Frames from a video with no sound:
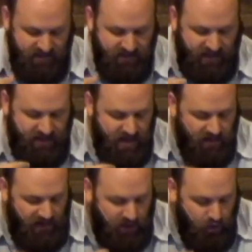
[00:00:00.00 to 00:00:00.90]

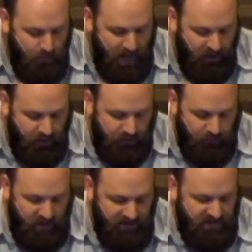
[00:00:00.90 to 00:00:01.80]
Like who better to
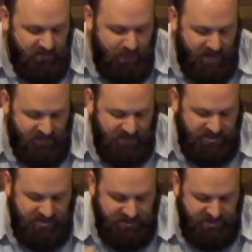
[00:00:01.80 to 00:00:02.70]
bring this
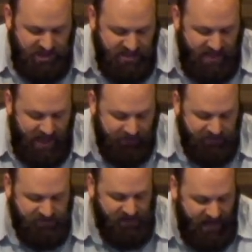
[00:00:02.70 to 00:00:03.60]
message to the Gentiles
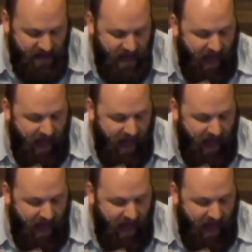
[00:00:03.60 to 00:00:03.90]
and say,